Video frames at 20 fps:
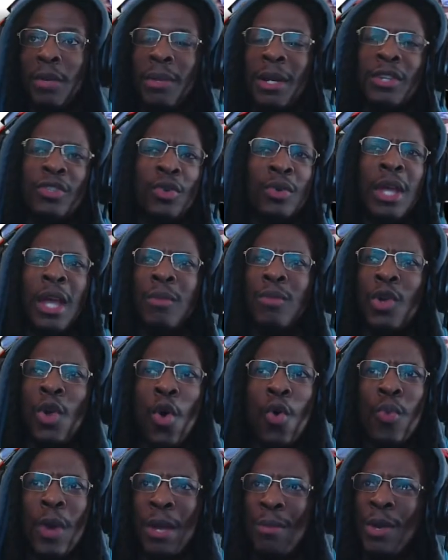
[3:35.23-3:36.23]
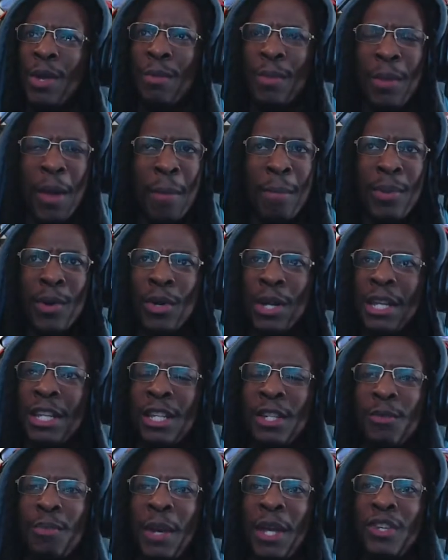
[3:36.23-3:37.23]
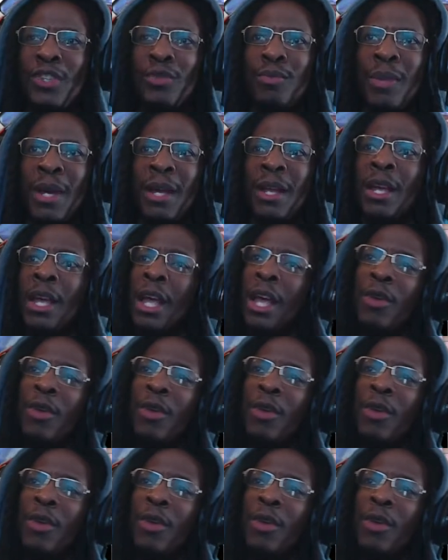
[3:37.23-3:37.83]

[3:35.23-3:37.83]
But that's okay. We're gonna wait and build anticipation, man.